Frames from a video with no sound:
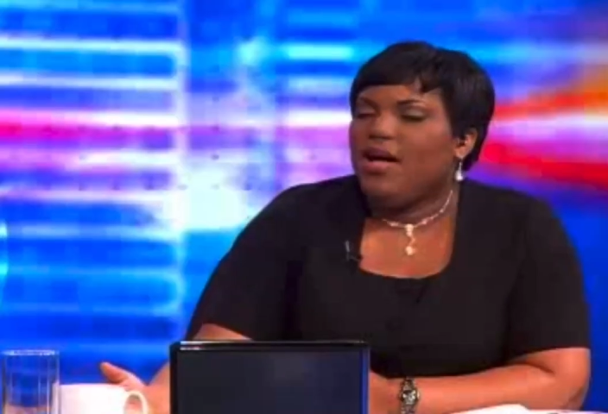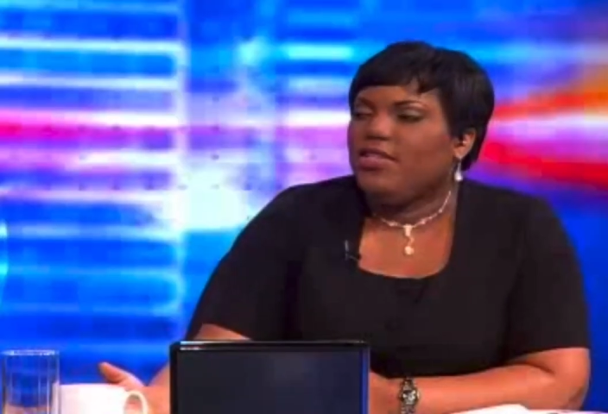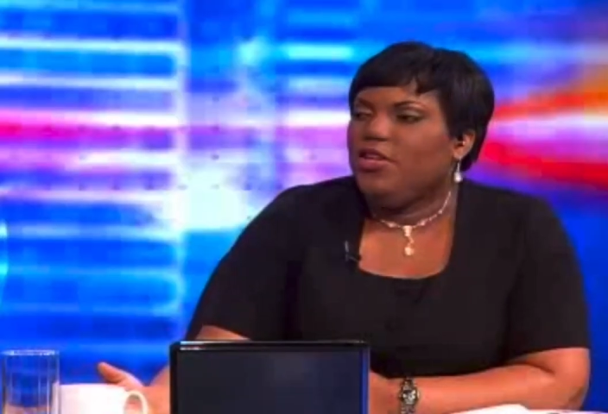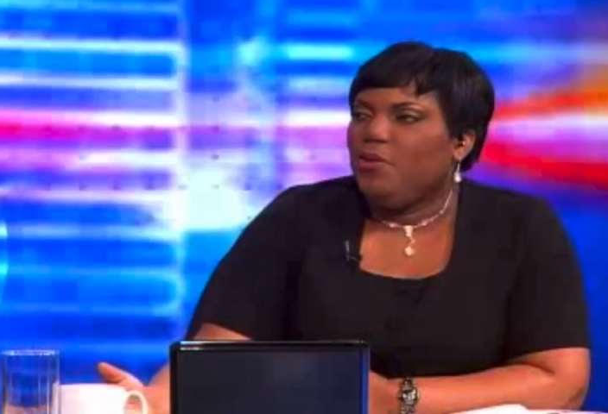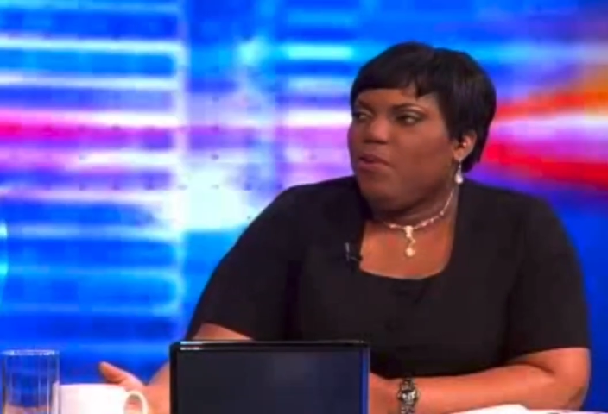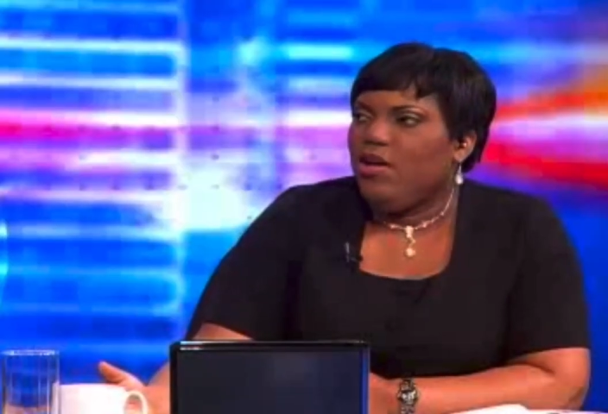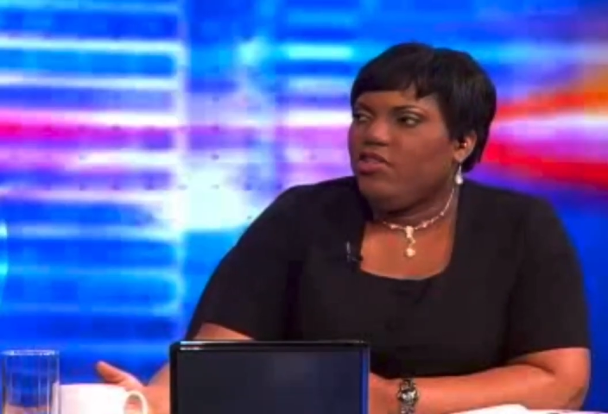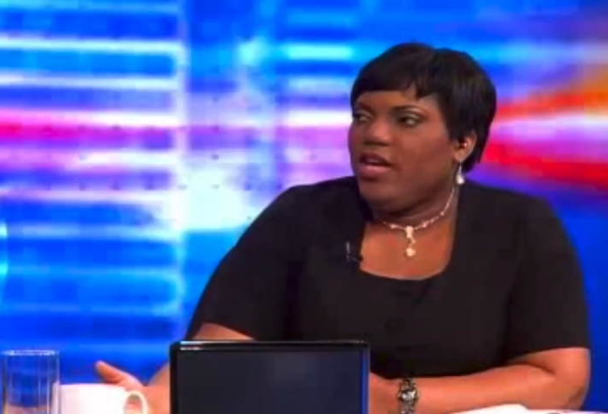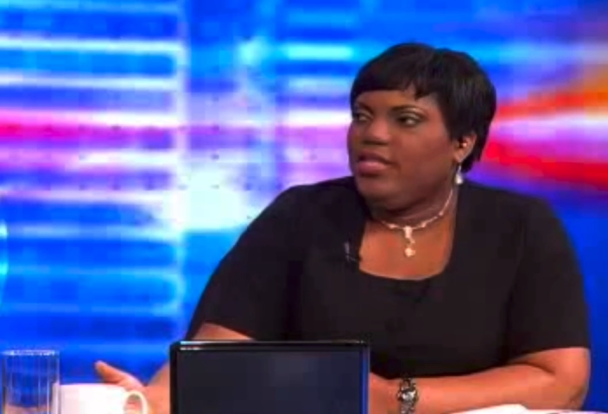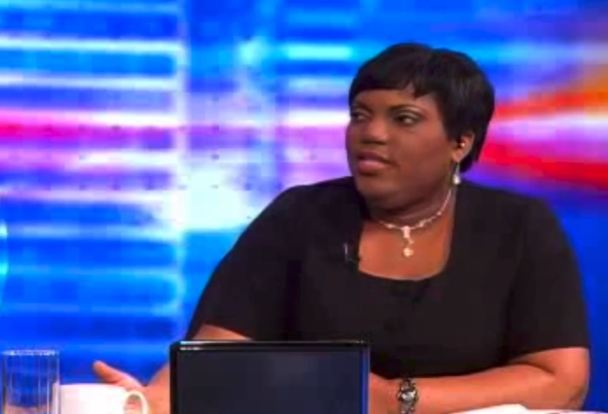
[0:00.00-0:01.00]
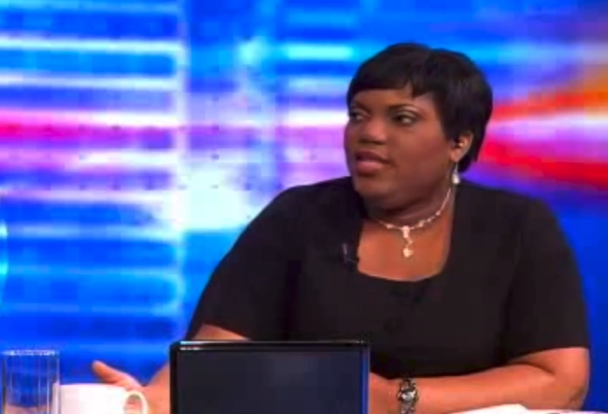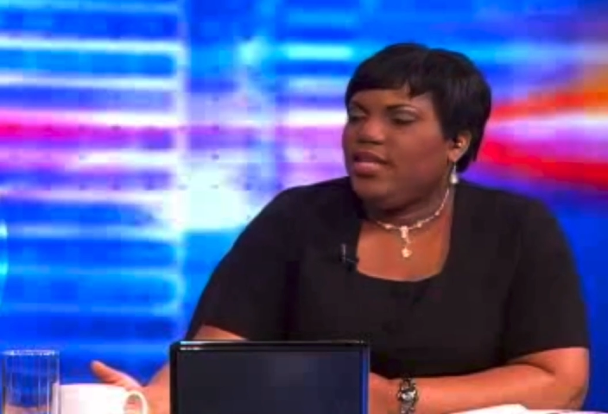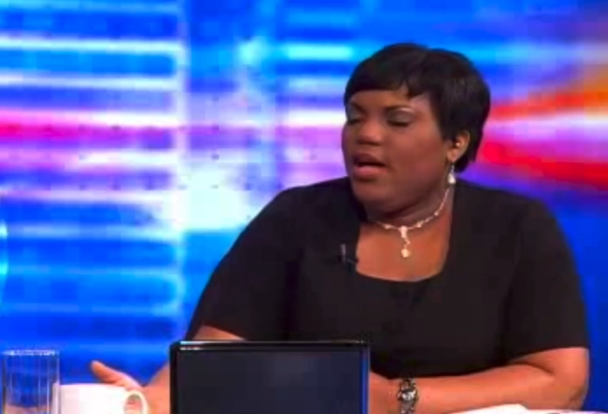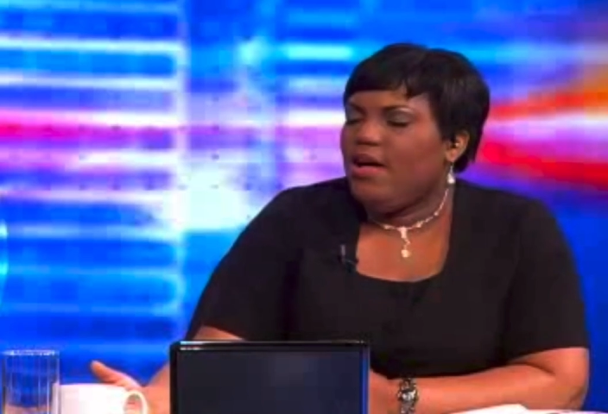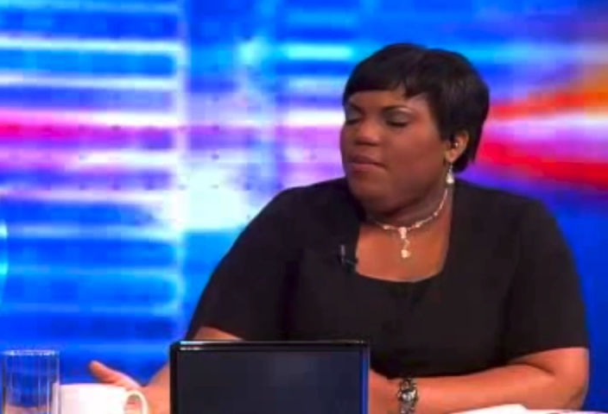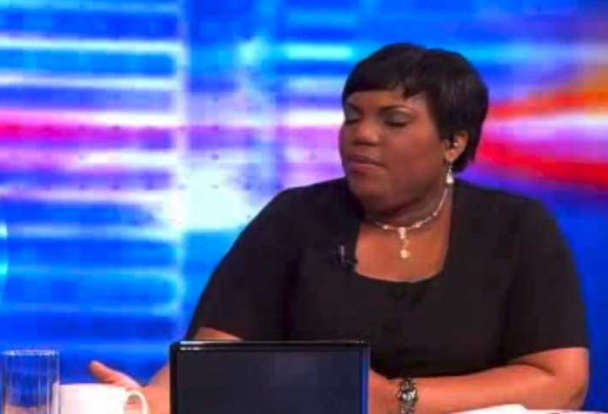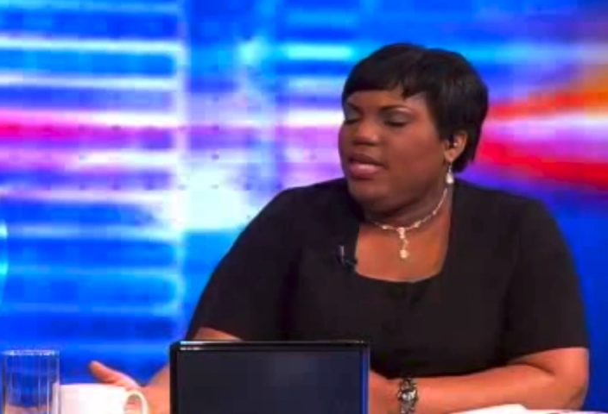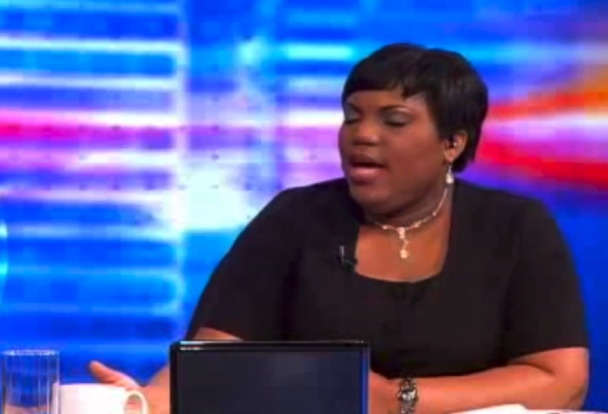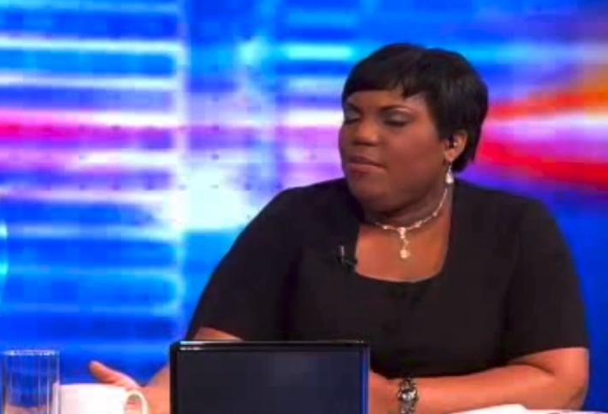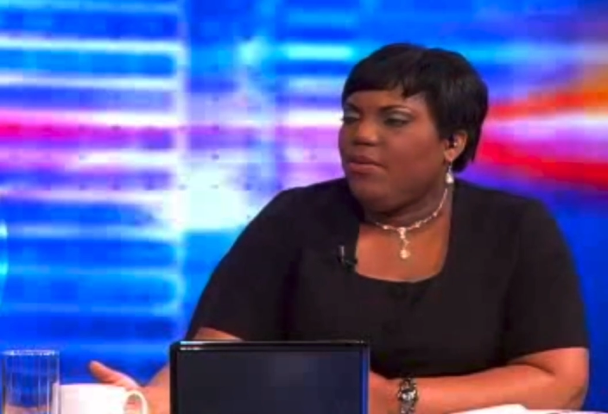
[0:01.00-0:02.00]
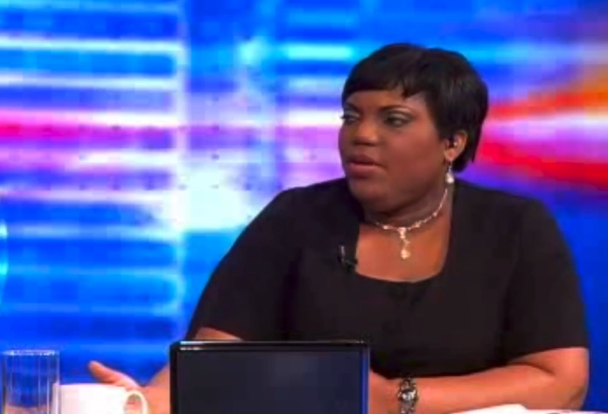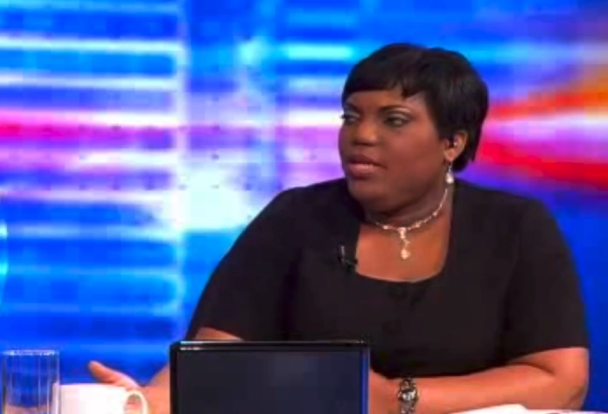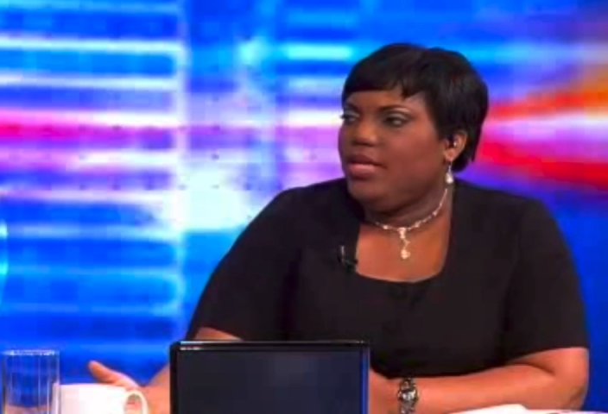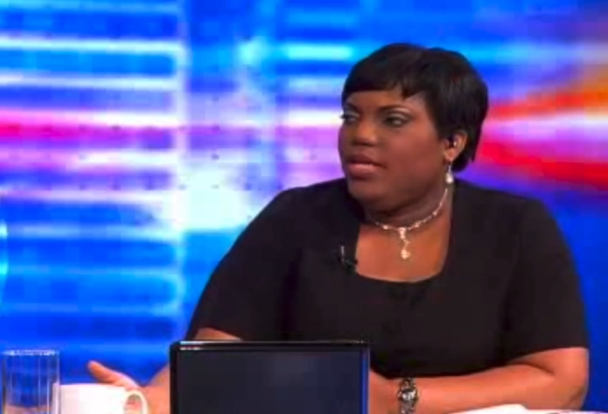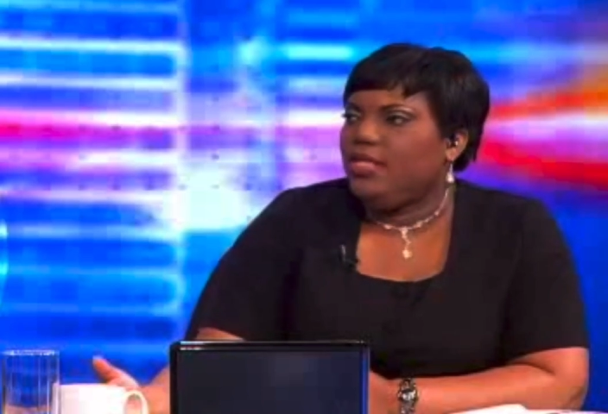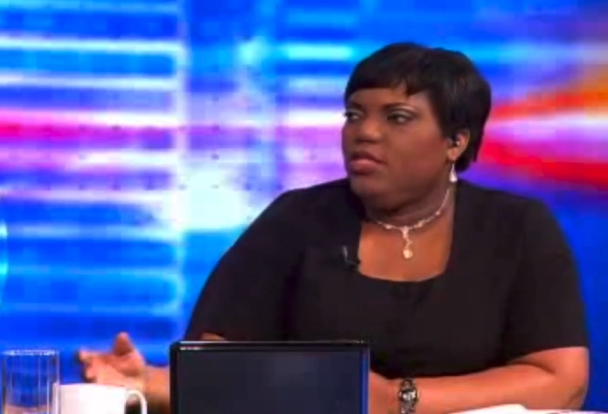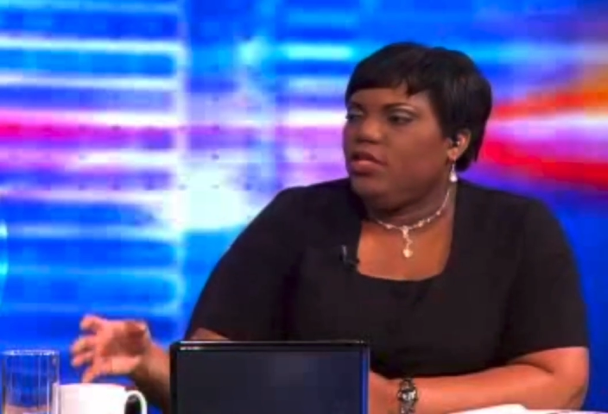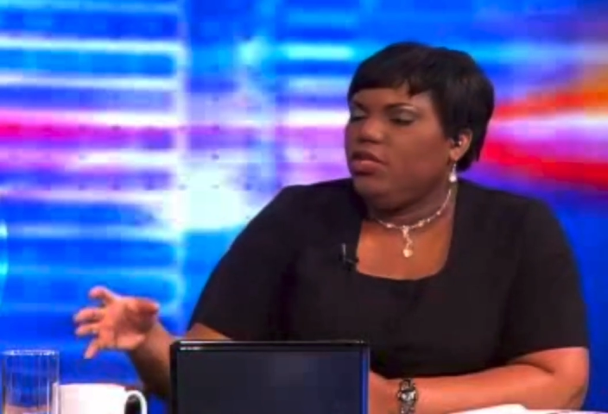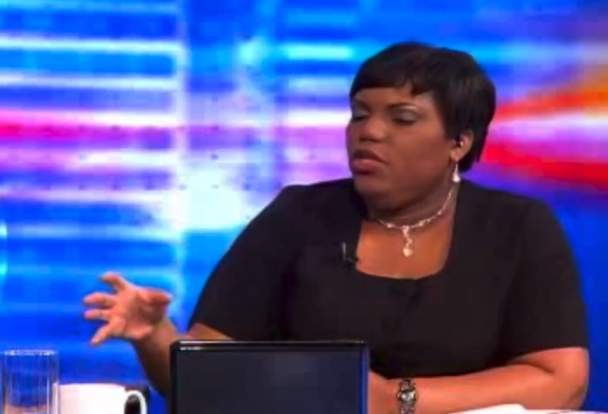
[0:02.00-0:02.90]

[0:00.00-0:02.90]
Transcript: back to your project, the Amerindians.